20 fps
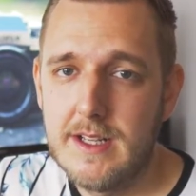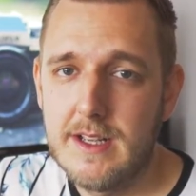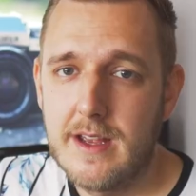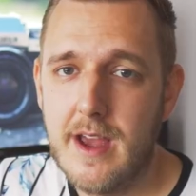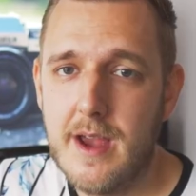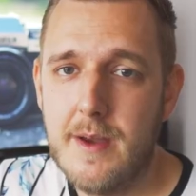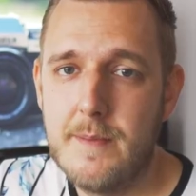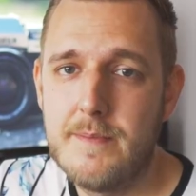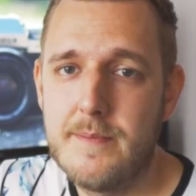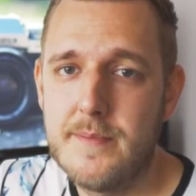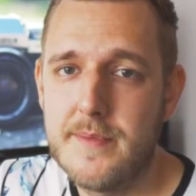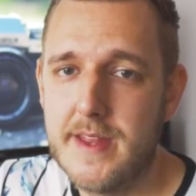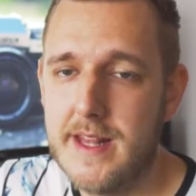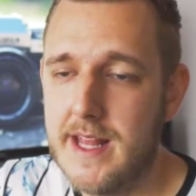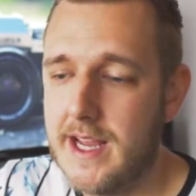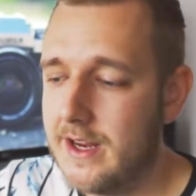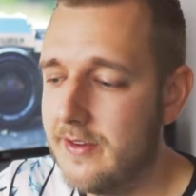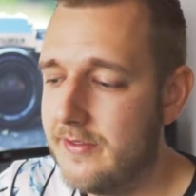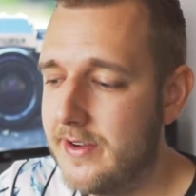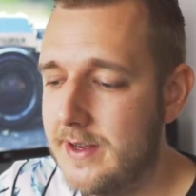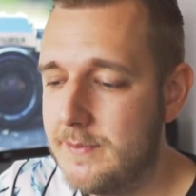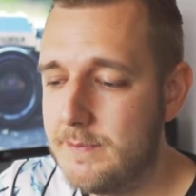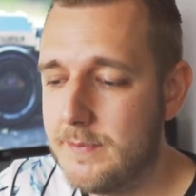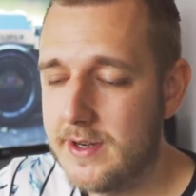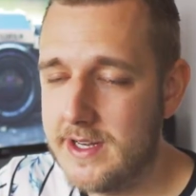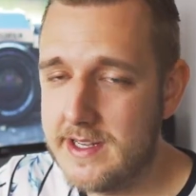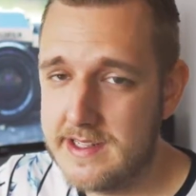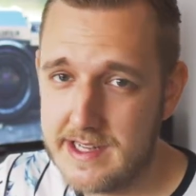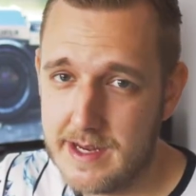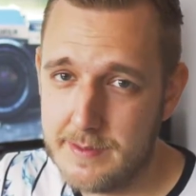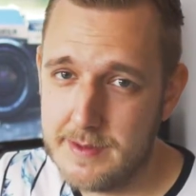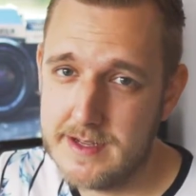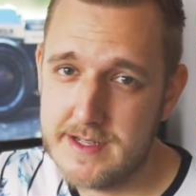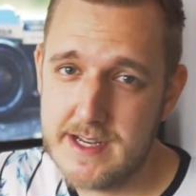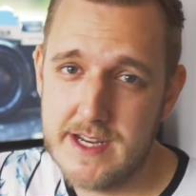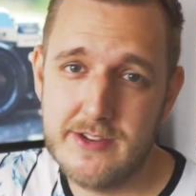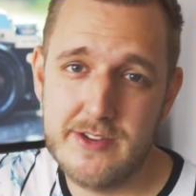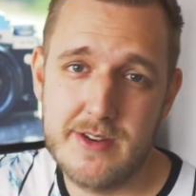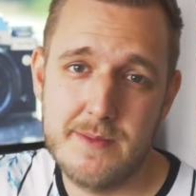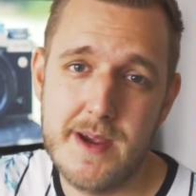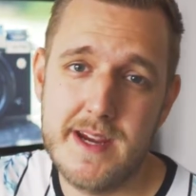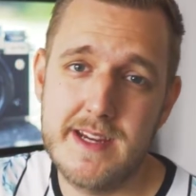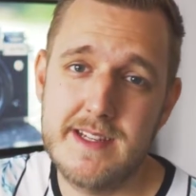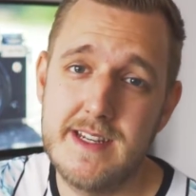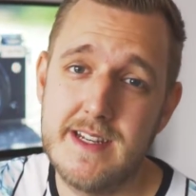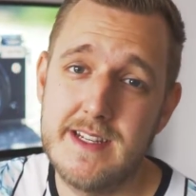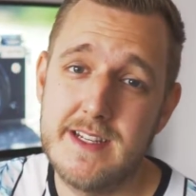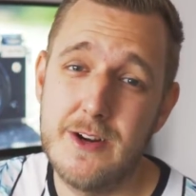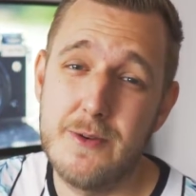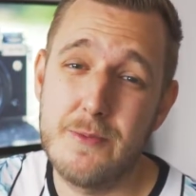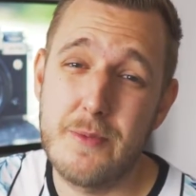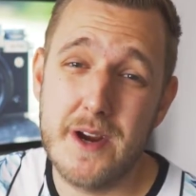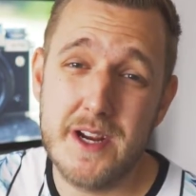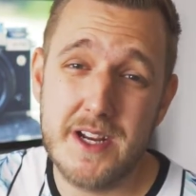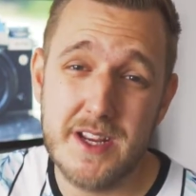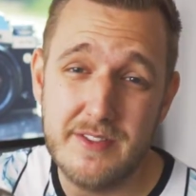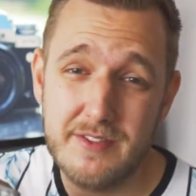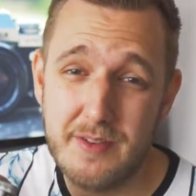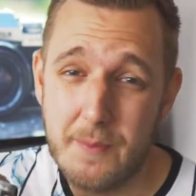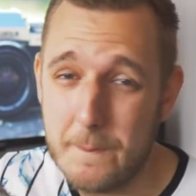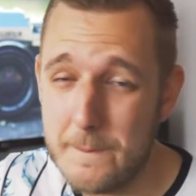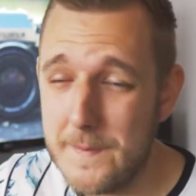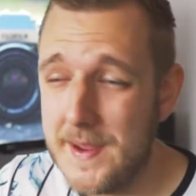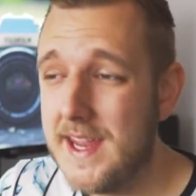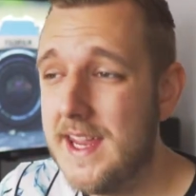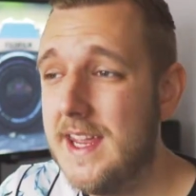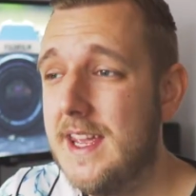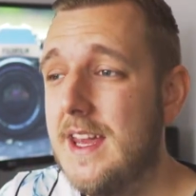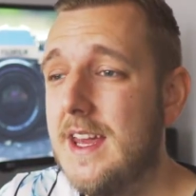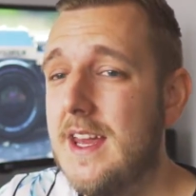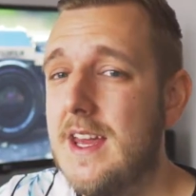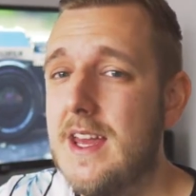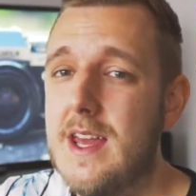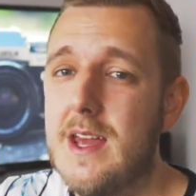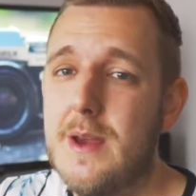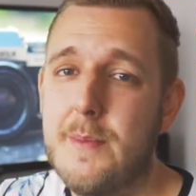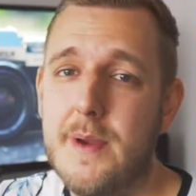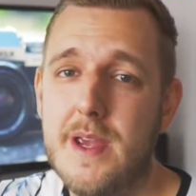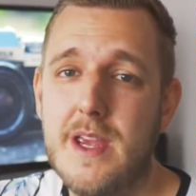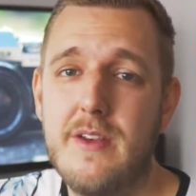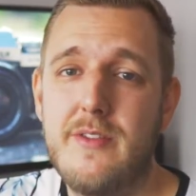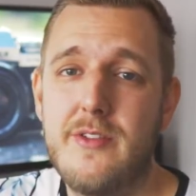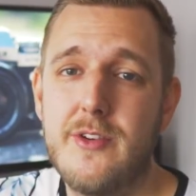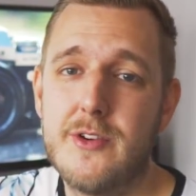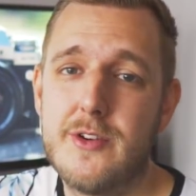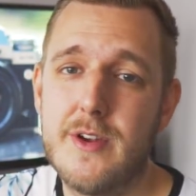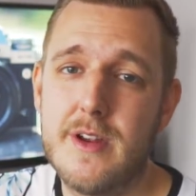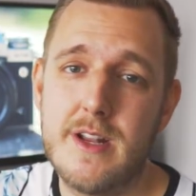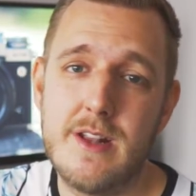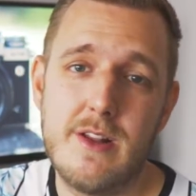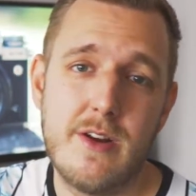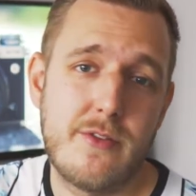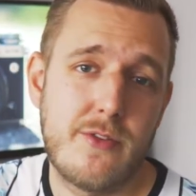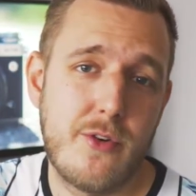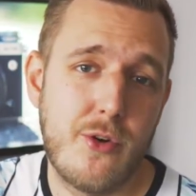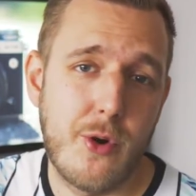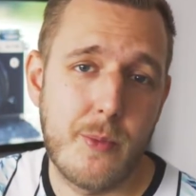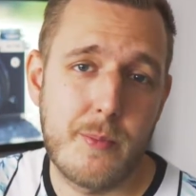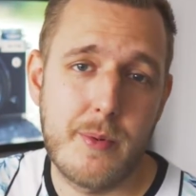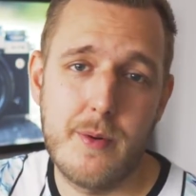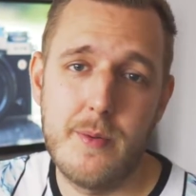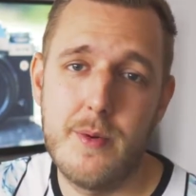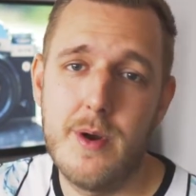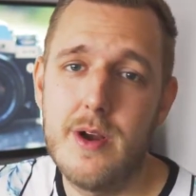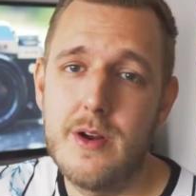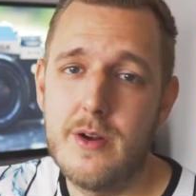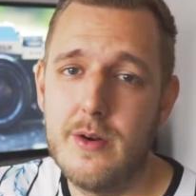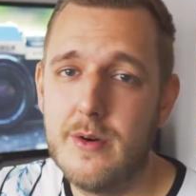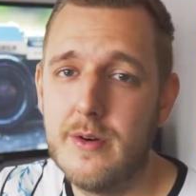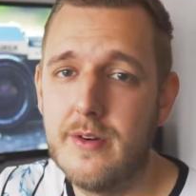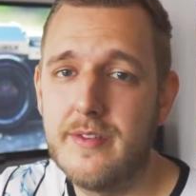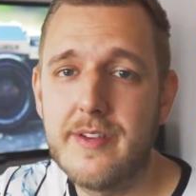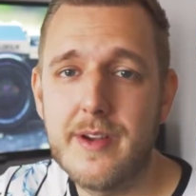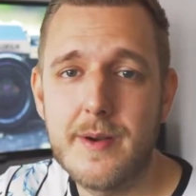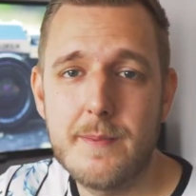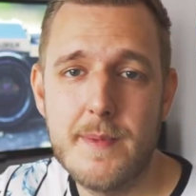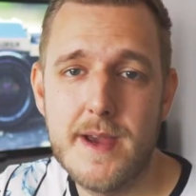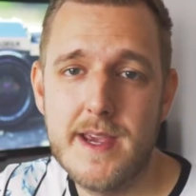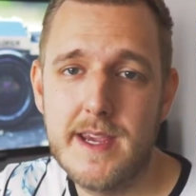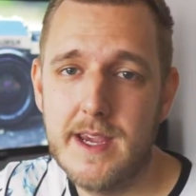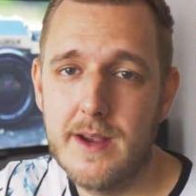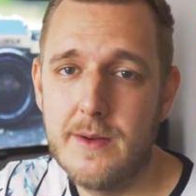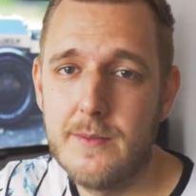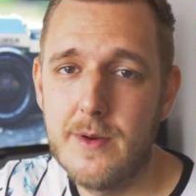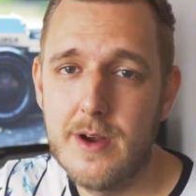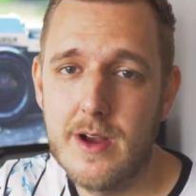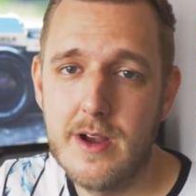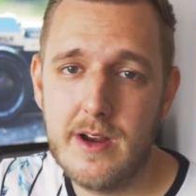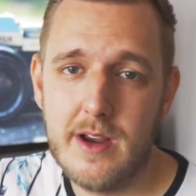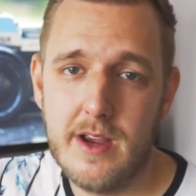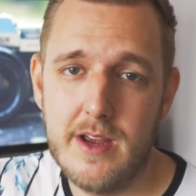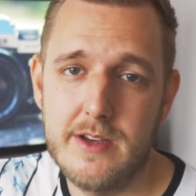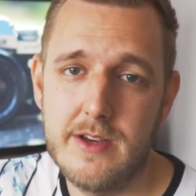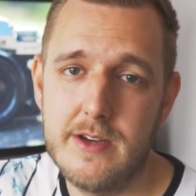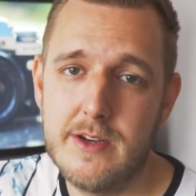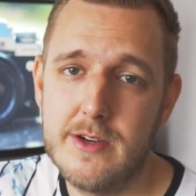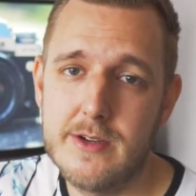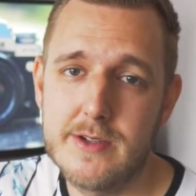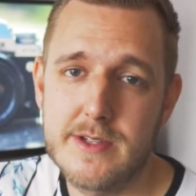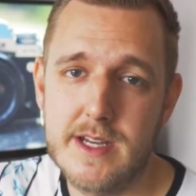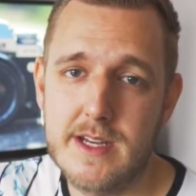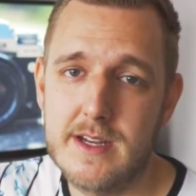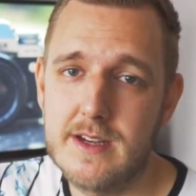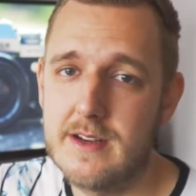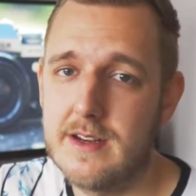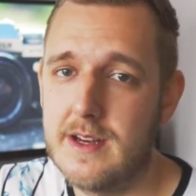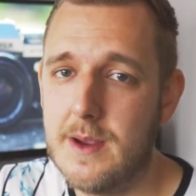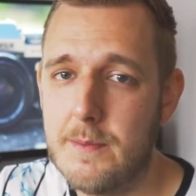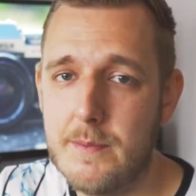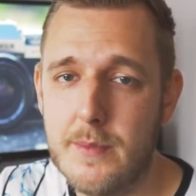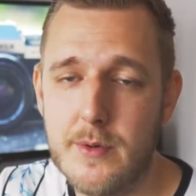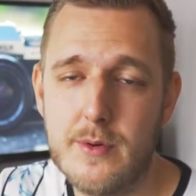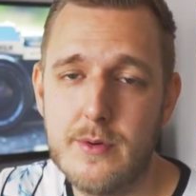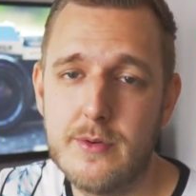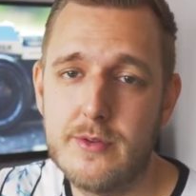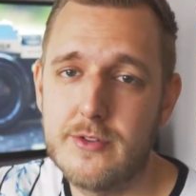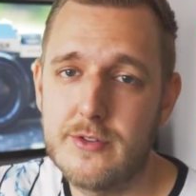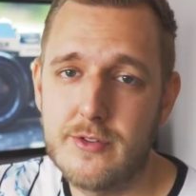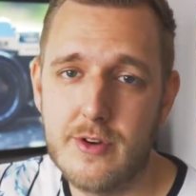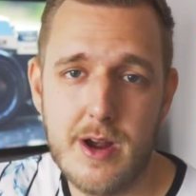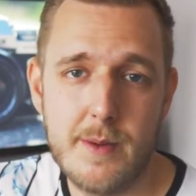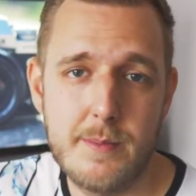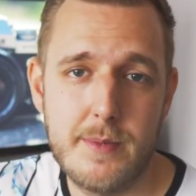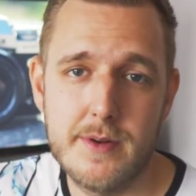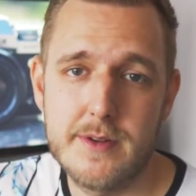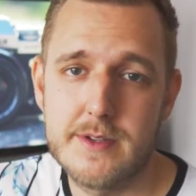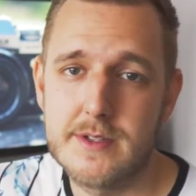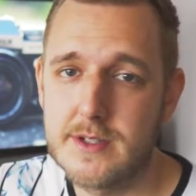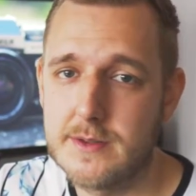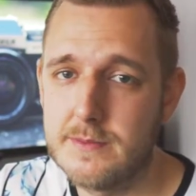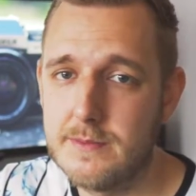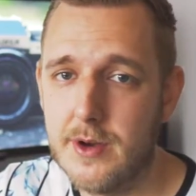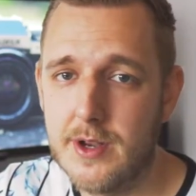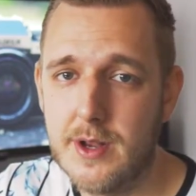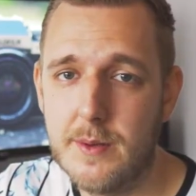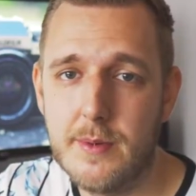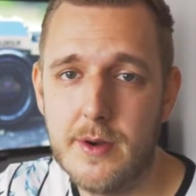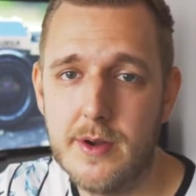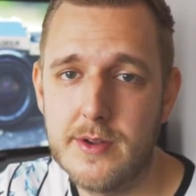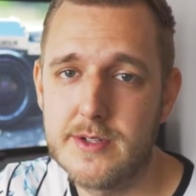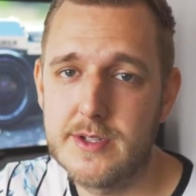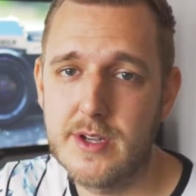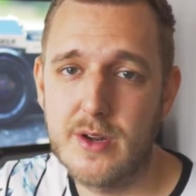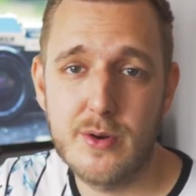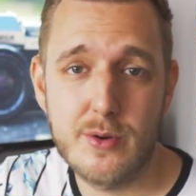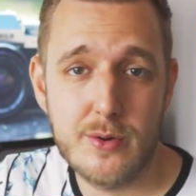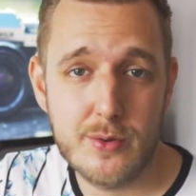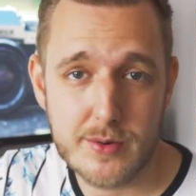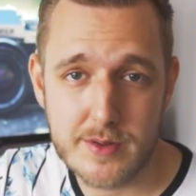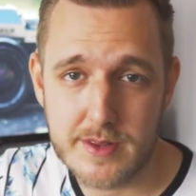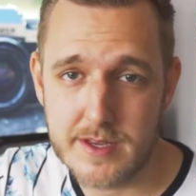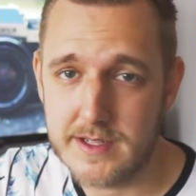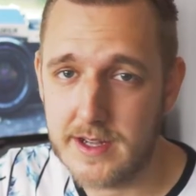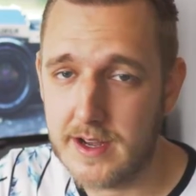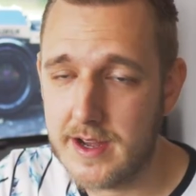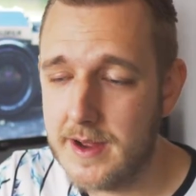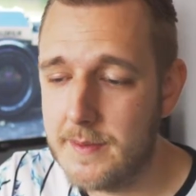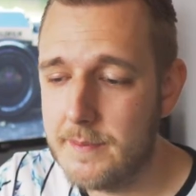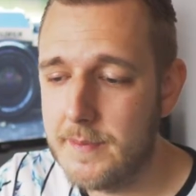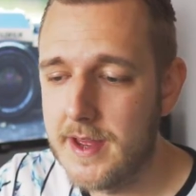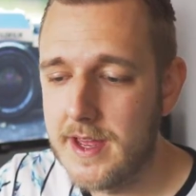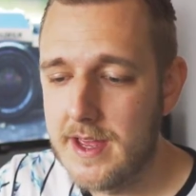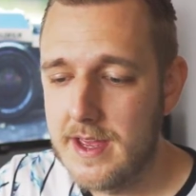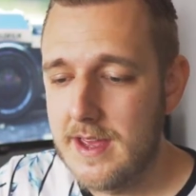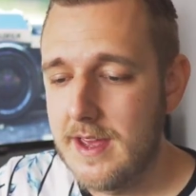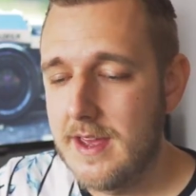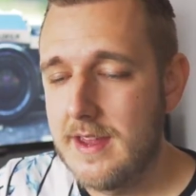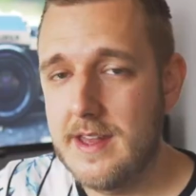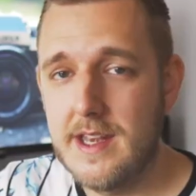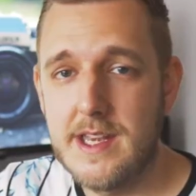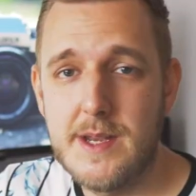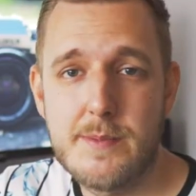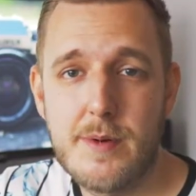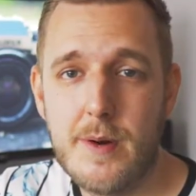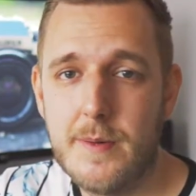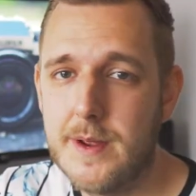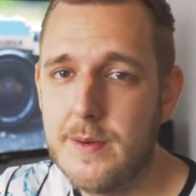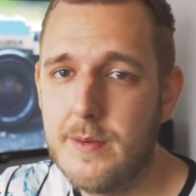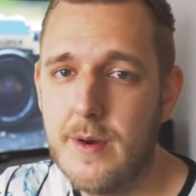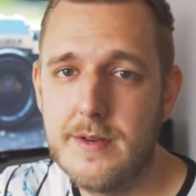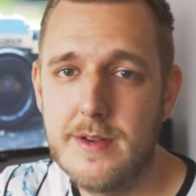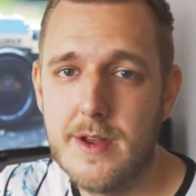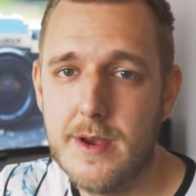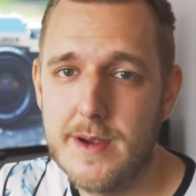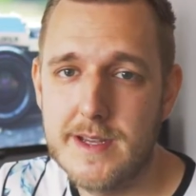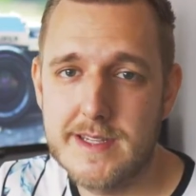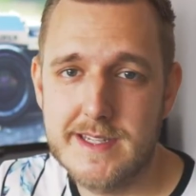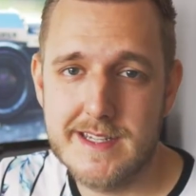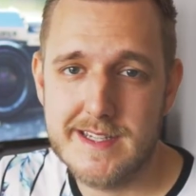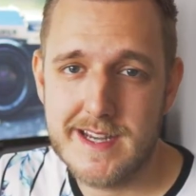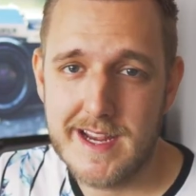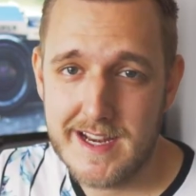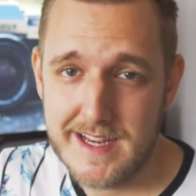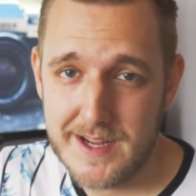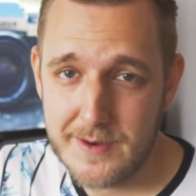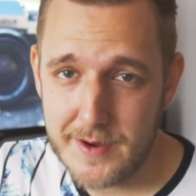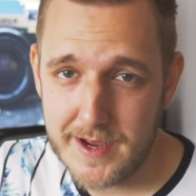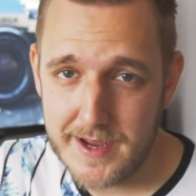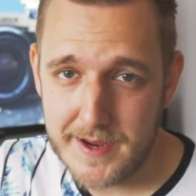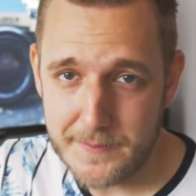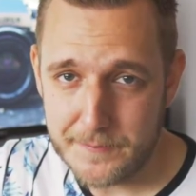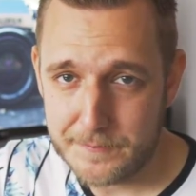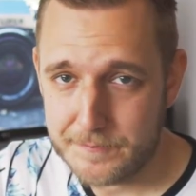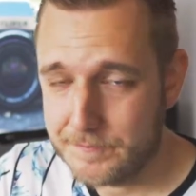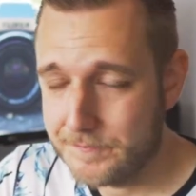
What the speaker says: The lack of in-body stabilization makes it a deal breaker for me, but if you're doing a lot of corporate work or filmmaking work and you're using gimbals, tripods, monopods all of the time, then you probably won't notice this anyway.